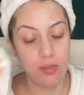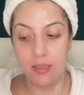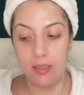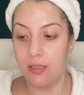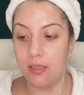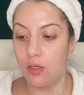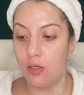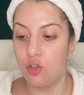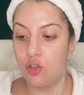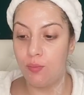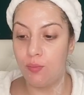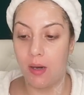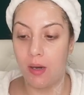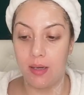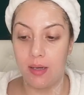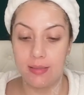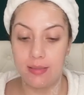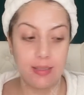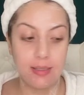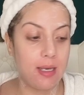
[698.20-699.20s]
surge
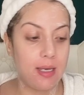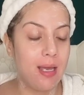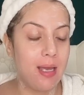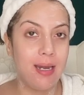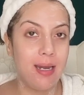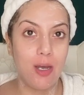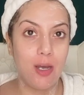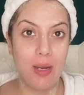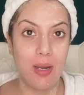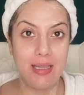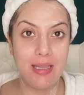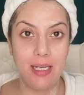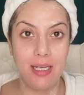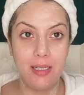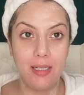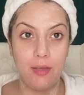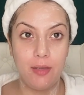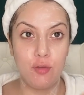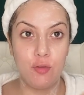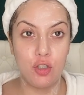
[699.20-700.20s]
mask. Now I think
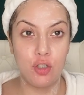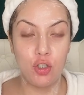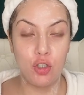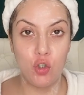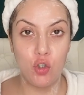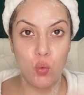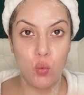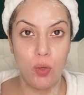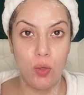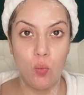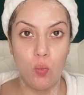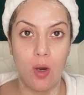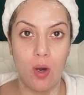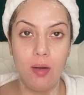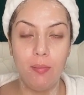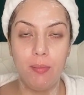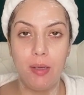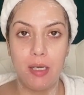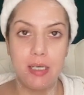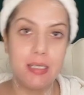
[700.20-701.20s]
they've written
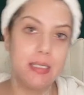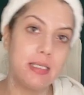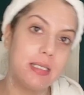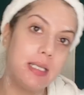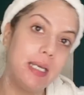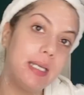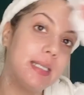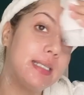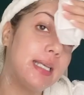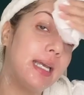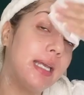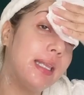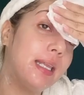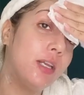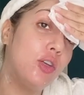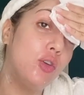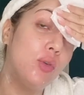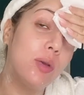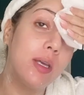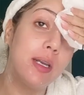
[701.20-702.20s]
2-in-1 because they say
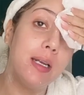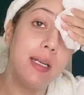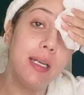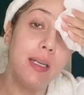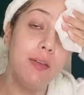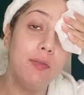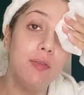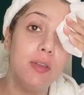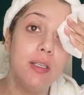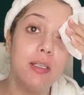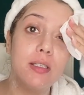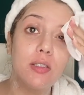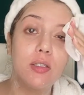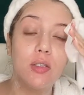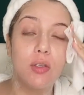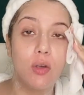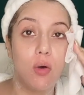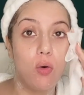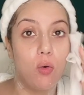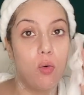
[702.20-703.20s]
that you can leave this
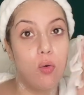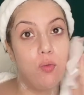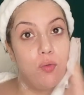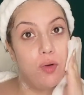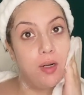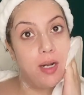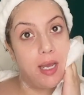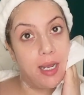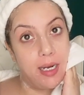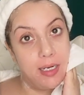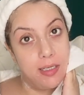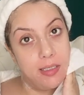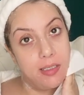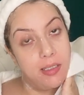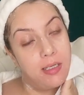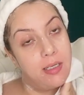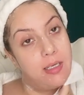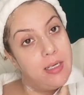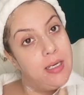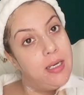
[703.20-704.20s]
overnight
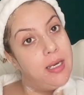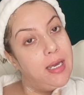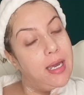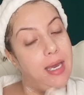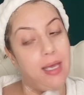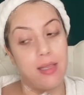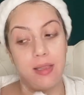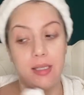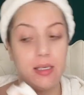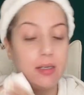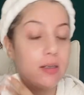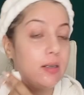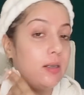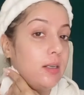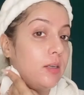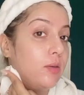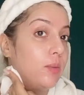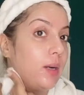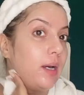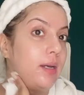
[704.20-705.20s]
and the
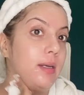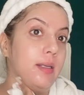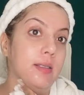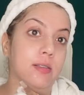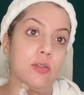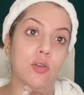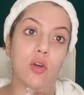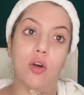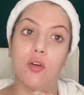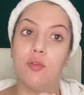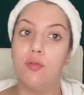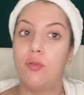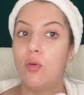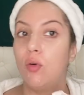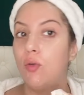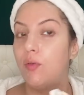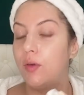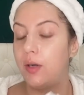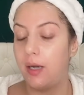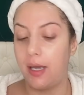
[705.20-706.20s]
earlier one is not for
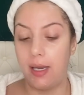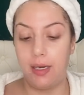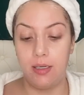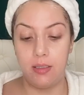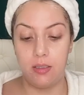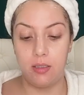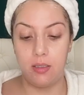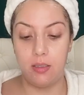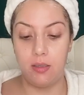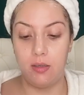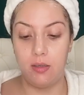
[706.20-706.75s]
overnight.